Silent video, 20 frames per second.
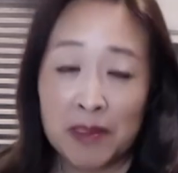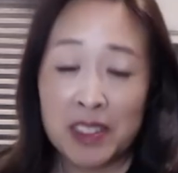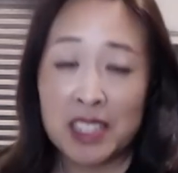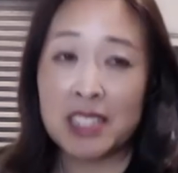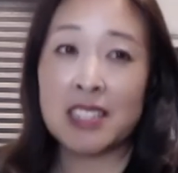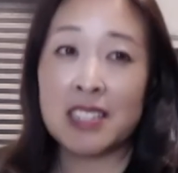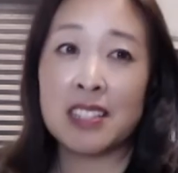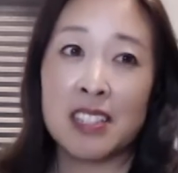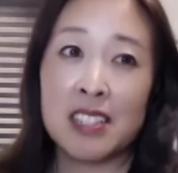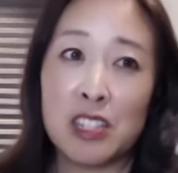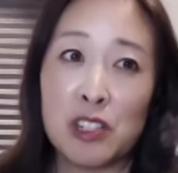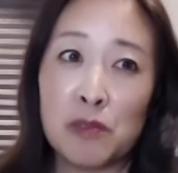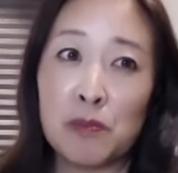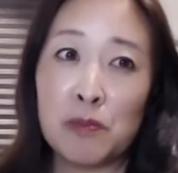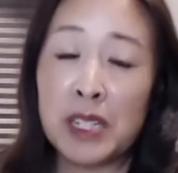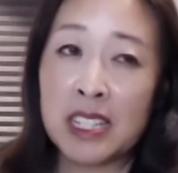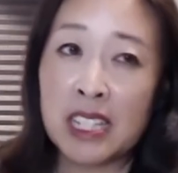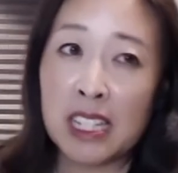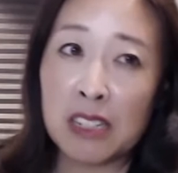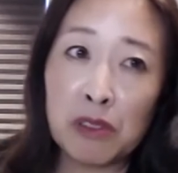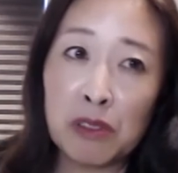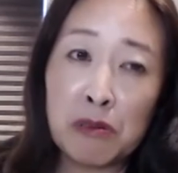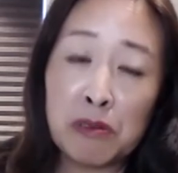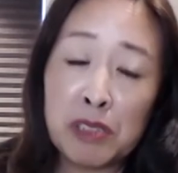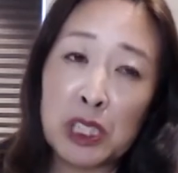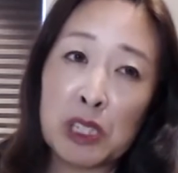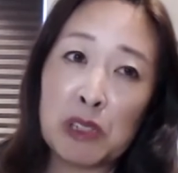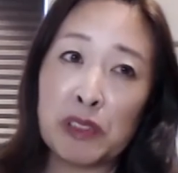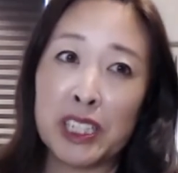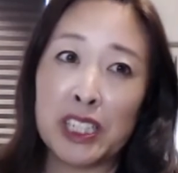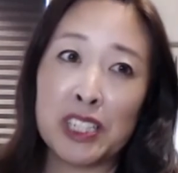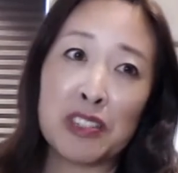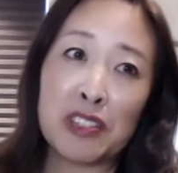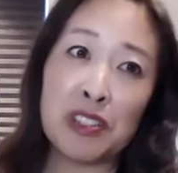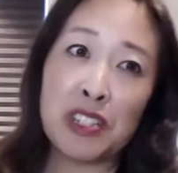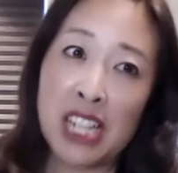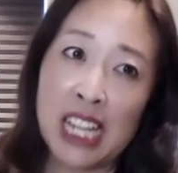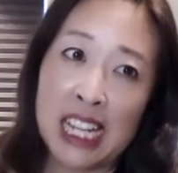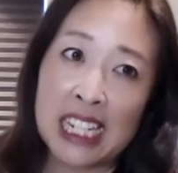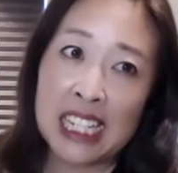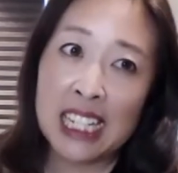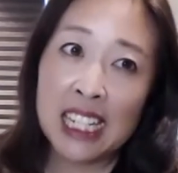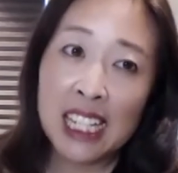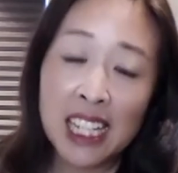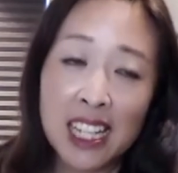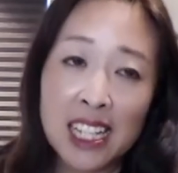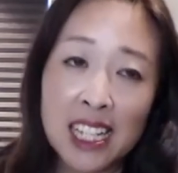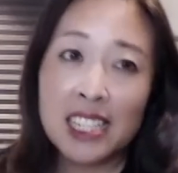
um, this is the new piece that we were going to study,